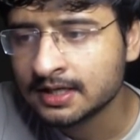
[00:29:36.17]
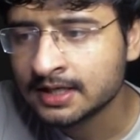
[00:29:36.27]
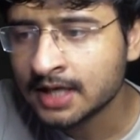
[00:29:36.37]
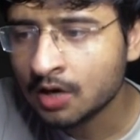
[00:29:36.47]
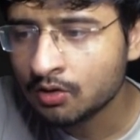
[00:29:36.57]

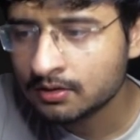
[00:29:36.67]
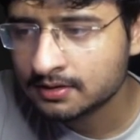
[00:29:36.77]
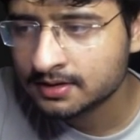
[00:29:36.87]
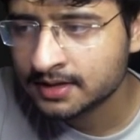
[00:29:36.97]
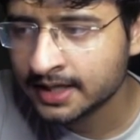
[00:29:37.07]
Now,
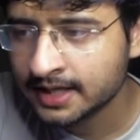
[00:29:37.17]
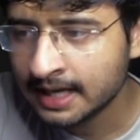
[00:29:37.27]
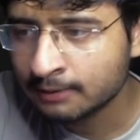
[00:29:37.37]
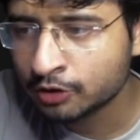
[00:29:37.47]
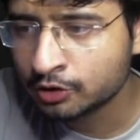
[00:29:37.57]
right,
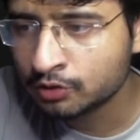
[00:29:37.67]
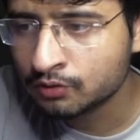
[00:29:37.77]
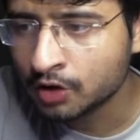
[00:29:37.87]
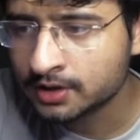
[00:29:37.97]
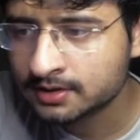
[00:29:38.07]
I'm going to do
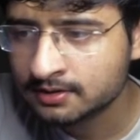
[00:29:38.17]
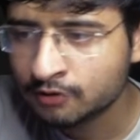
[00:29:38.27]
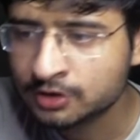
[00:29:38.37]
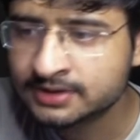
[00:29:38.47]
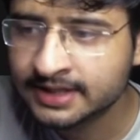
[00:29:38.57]
what
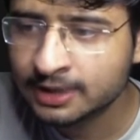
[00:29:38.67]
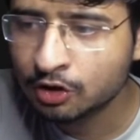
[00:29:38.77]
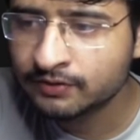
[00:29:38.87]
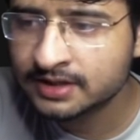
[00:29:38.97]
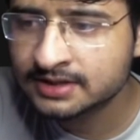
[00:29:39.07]
for the
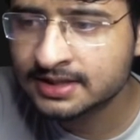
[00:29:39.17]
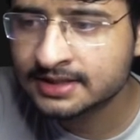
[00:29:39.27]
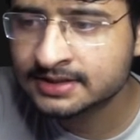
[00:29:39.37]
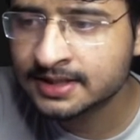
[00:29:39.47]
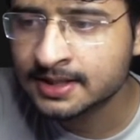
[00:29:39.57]
second configuration.
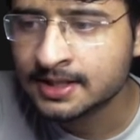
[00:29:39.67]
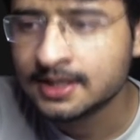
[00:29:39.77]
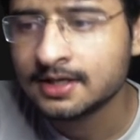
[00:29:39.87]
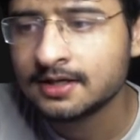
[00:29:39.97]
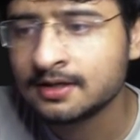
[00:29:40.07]
Let's say
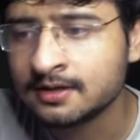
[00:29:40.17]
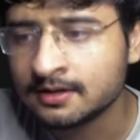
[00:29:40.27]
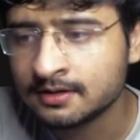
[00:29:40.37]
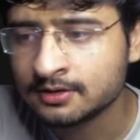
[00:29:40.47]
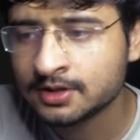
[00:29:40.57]

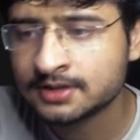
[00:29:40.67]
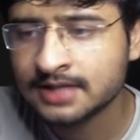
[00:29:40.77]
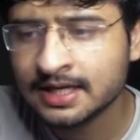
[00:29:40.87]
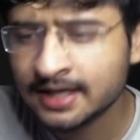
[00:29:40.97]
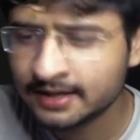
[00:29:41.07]
you can
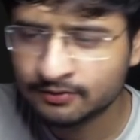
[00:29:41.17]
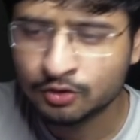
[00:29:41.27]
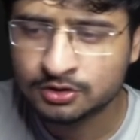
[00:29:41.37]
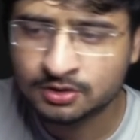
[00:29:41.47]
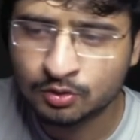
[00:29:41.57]
say, I'll write of
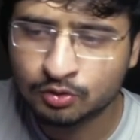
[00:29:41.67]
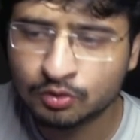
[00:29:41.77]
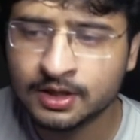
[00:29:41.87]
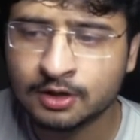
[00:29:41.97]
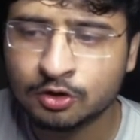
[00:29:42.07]
course the whole
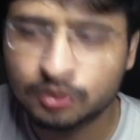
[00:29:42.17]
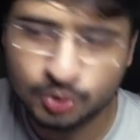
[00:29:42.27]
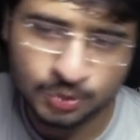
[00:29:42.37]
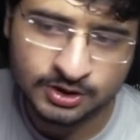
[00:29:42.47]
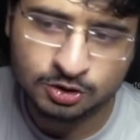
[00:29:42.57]
code, I'll not
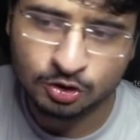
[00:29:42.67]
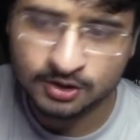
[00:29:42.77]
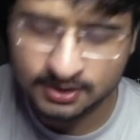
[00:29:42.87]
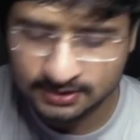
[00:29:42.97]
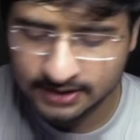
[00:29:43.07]
use any
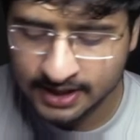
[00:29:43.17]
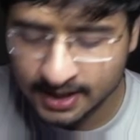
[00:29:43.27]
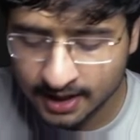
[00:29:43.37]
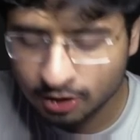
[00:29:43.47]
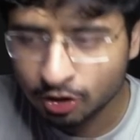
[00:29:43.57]
shortcuts.
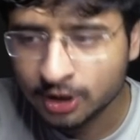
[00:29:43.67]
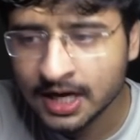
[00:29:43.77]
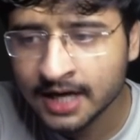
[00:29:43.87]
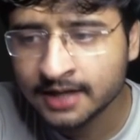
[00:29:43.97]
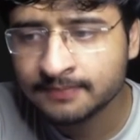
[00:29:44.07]

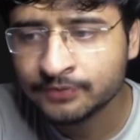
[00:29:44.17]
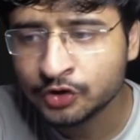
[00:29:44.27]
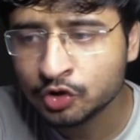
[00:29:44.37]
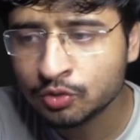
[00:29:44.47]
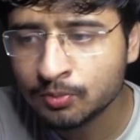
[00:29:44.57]
arr.add
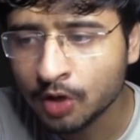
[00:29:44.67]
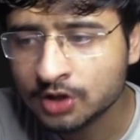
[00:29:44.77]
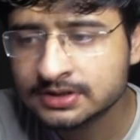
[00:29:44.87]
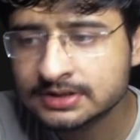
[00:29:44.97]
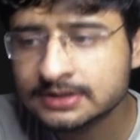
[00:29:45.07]
new
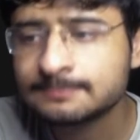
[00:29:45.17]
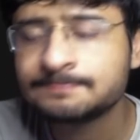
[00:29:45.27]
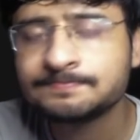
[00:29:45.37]
box.